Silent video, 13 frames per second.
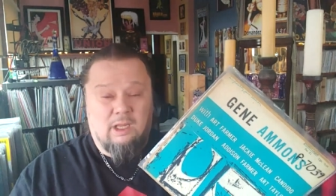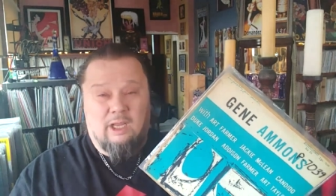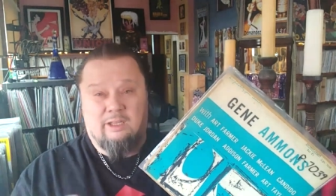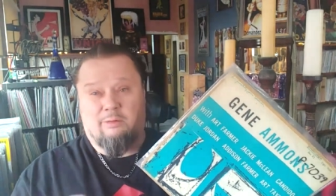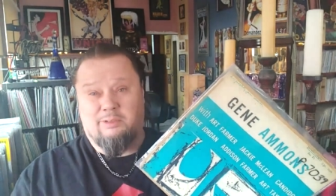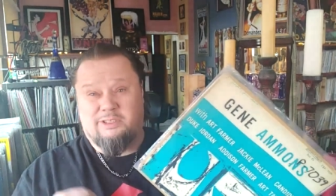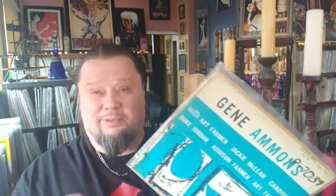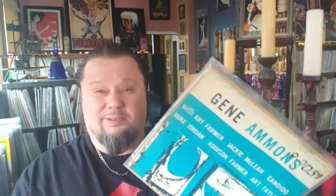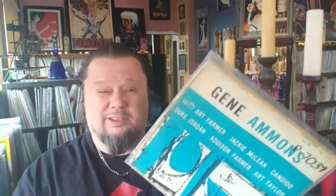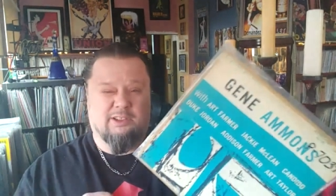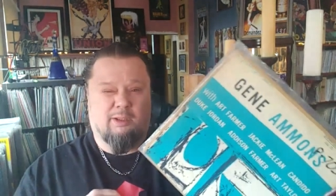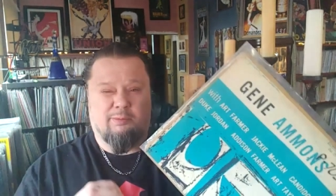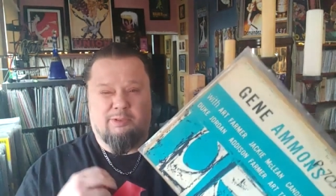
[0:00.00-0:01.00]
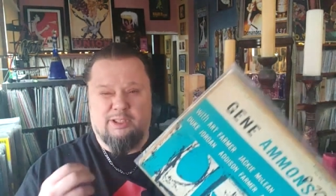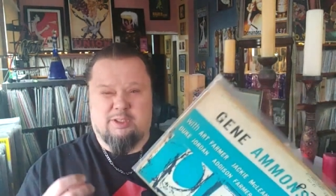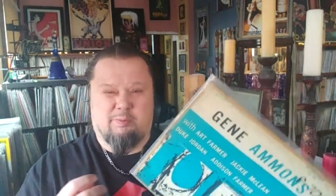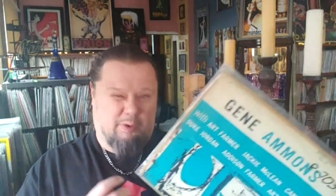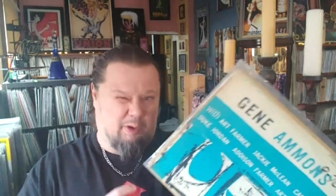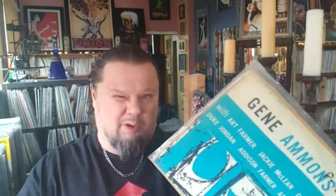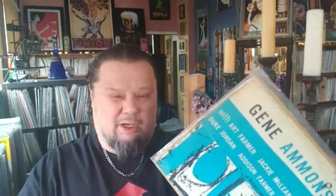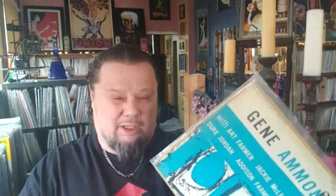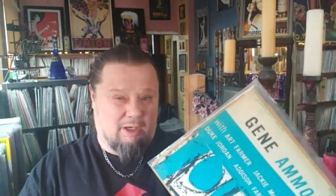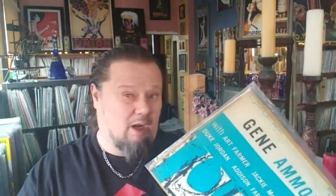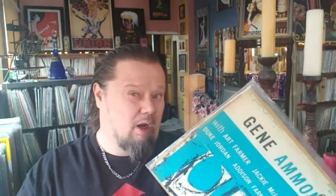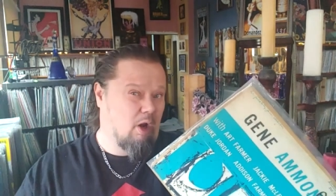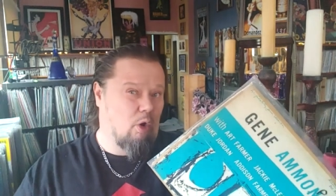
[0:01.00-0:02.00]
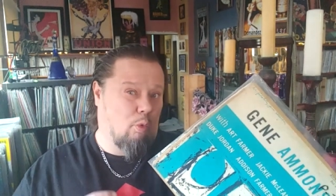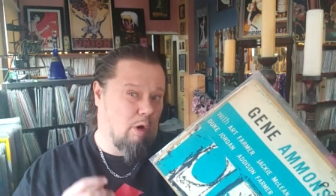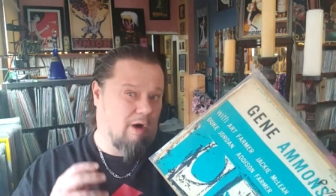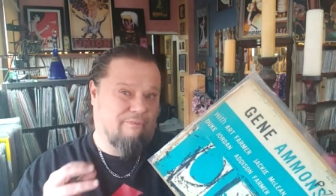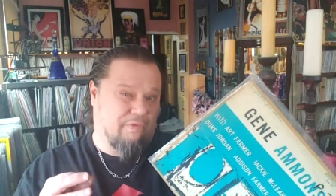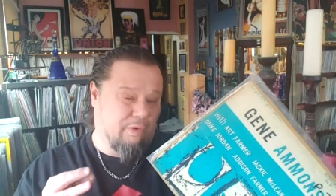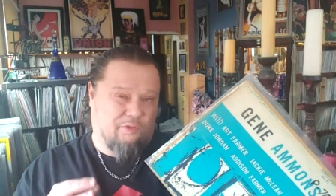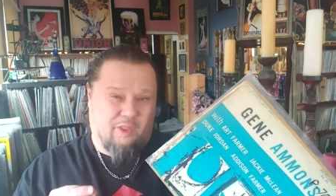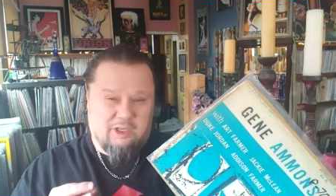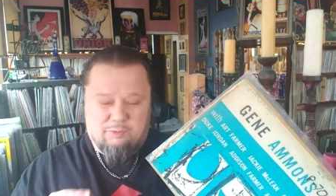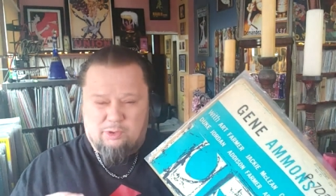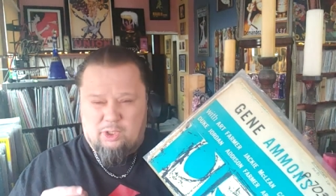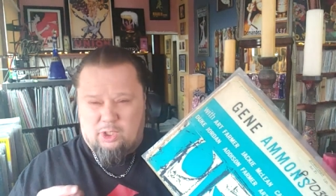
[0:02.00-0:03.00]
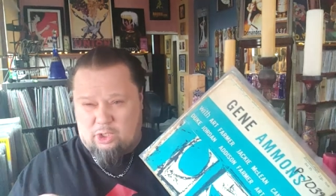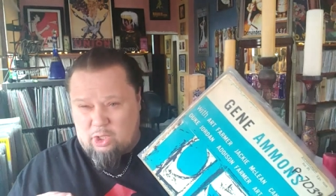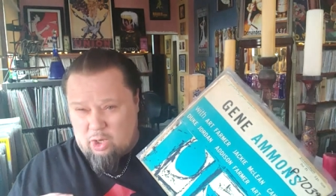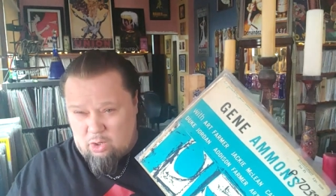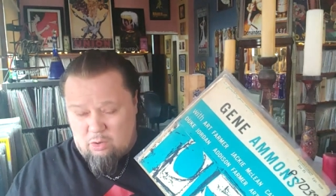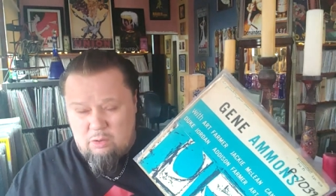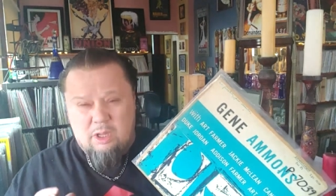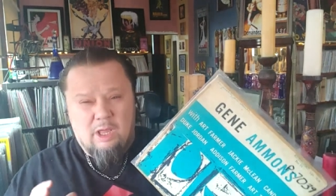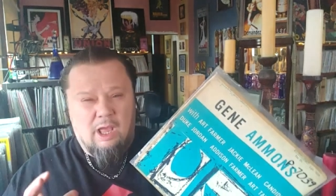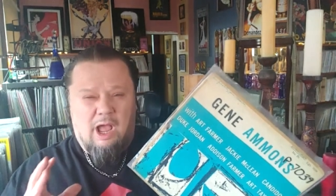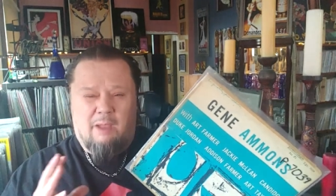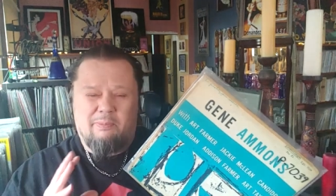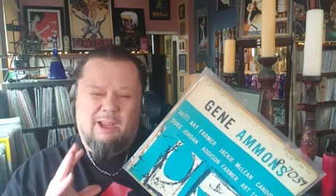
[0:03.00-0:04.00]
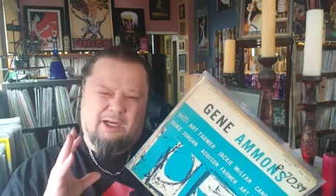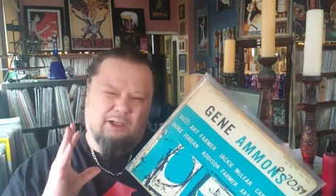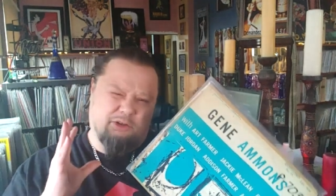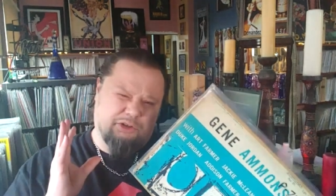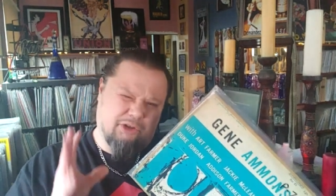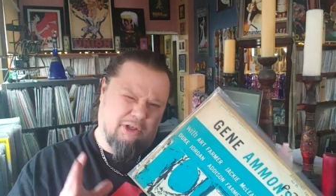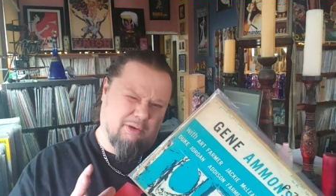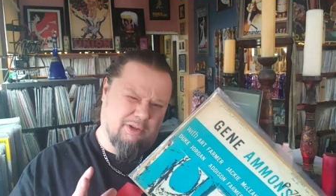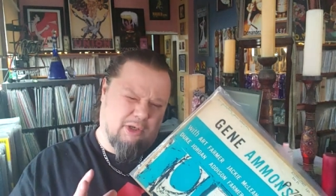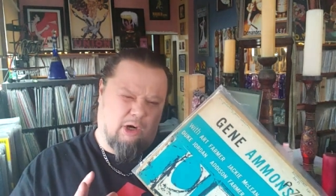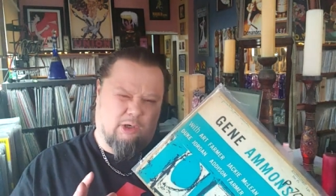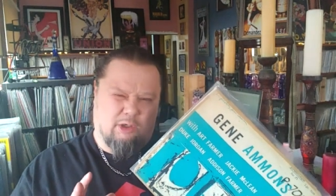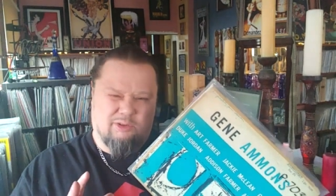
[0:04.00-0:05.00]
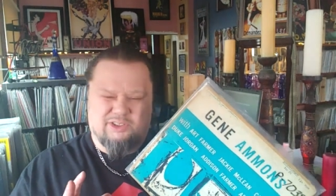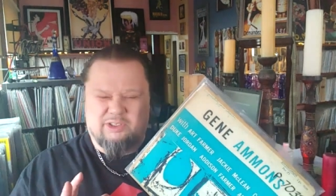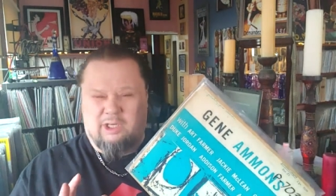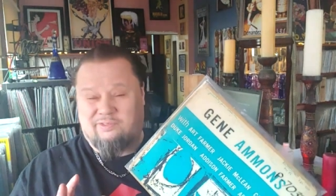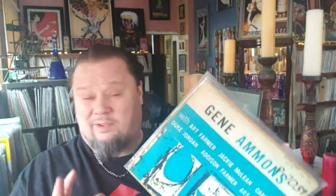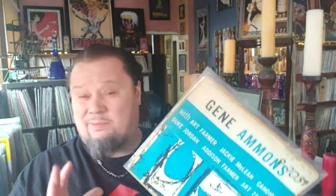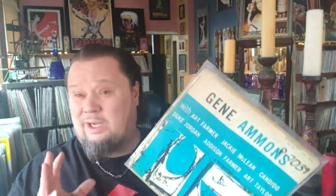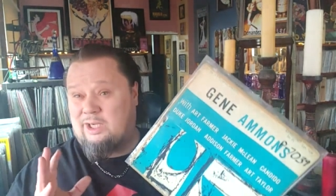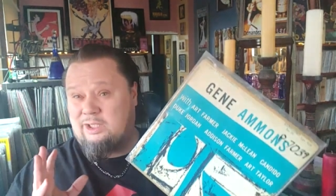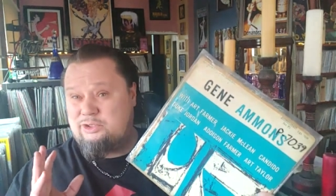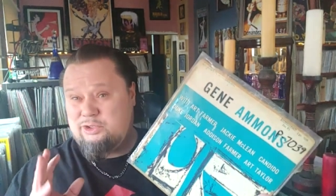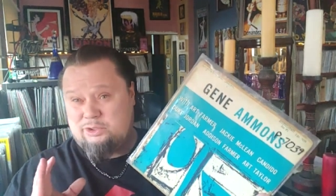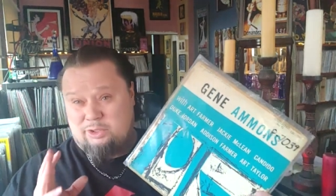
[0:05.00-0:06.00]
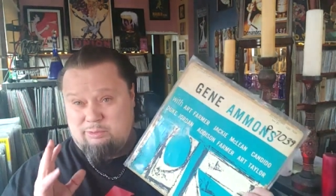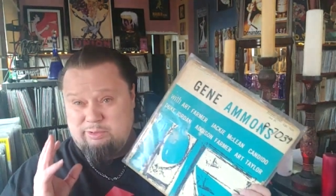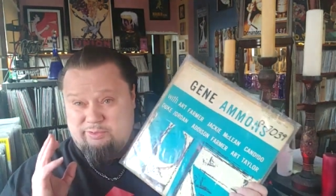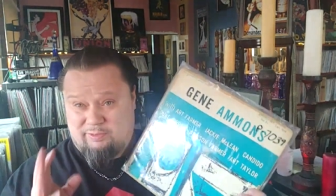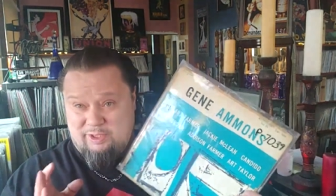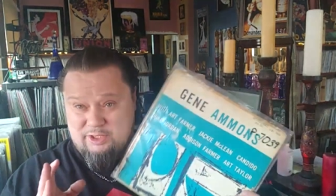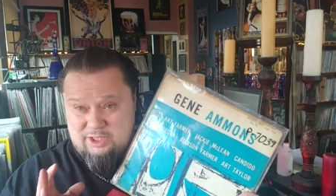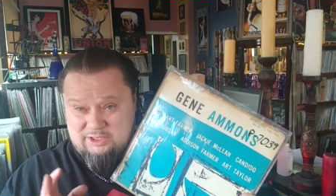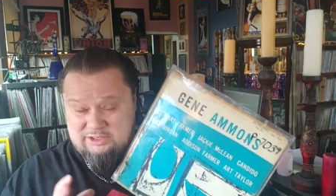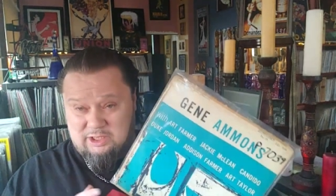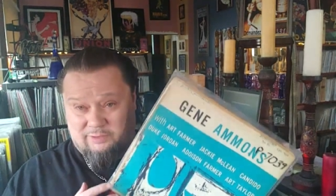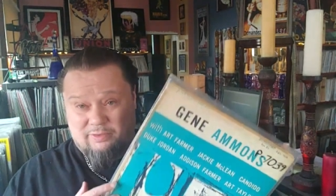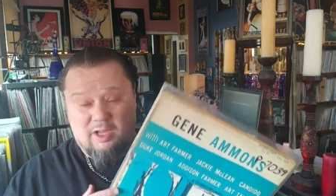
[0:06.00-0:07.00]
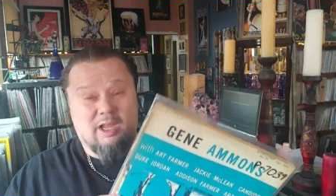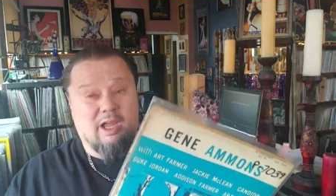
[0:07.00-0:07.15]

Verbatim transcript: And there was even some dispute on uh, where a few things were going to go. I'm not going to show you his Argo stuff. I'm not going to show you his Vee-Jay stuff.